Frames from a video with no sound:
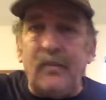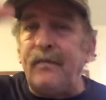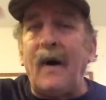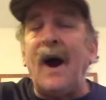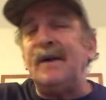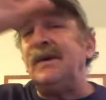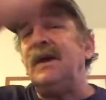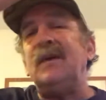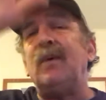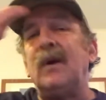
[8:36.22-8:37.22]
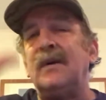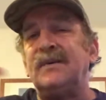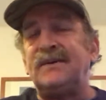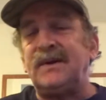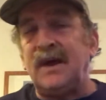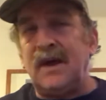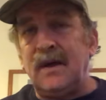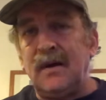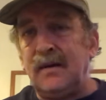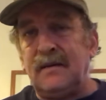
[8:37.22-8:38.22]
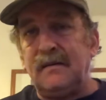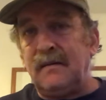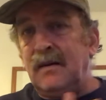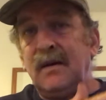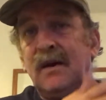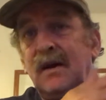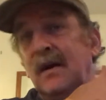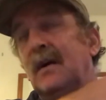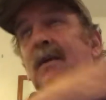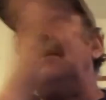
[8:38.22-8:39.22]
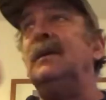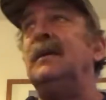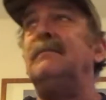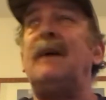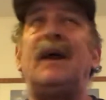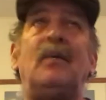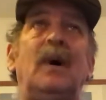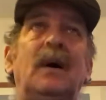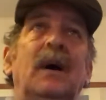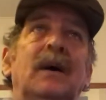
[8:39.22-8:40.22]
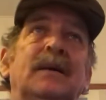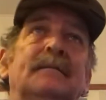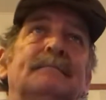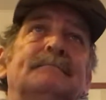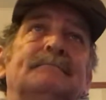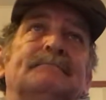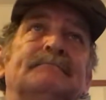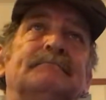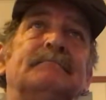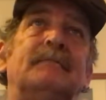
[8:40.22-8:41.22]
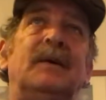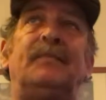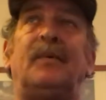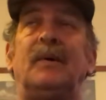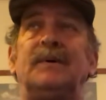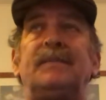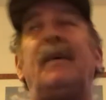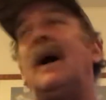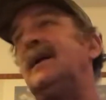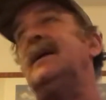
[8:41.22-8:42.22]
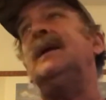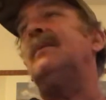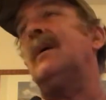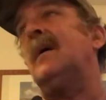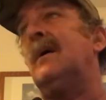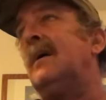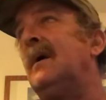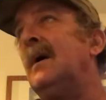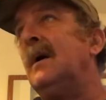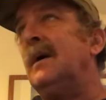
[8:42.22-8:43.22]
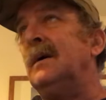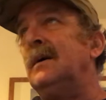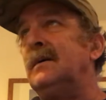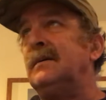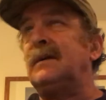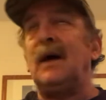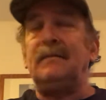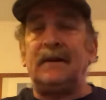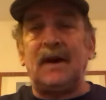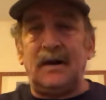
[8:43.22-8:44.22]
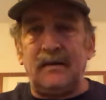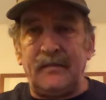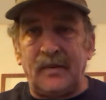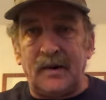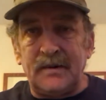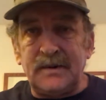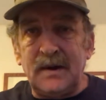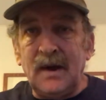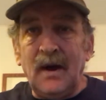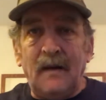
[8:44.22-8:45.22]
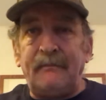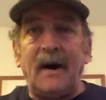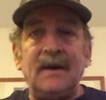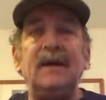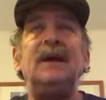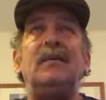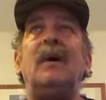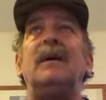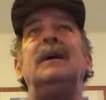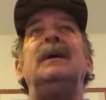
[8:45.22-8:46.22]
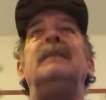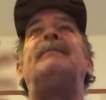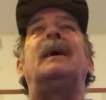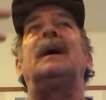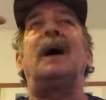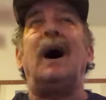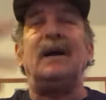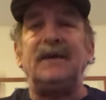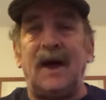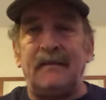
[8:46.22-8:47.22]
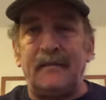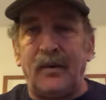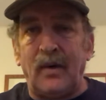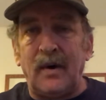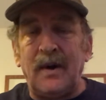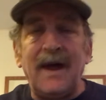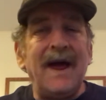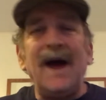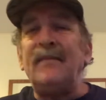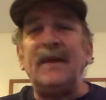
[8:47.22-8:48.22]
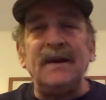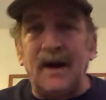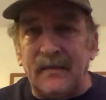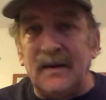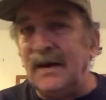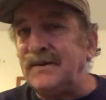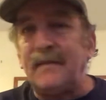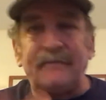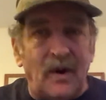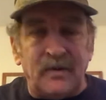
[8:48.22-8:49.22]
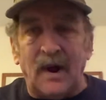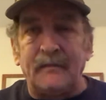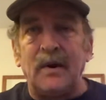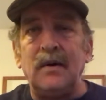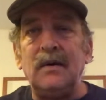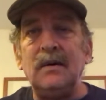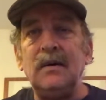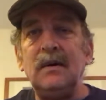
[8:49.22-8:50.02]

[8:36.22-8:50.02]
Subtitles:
Find anywhere in Manawha County reports. Find it anywhere in Calumet County reports. Find it anywhere in any fucking goddamn report, and they never list a phone number